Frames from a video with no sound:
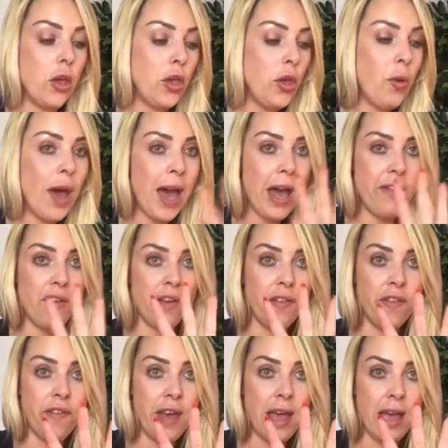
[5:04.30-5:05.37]
you have a
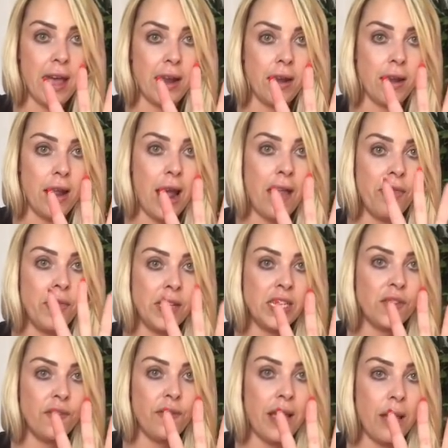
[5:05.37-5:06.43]
fan, and
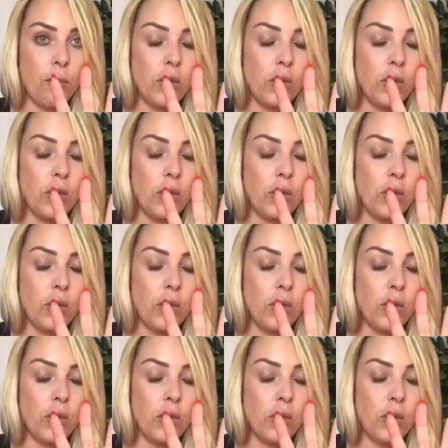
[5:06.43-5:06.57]
this fan,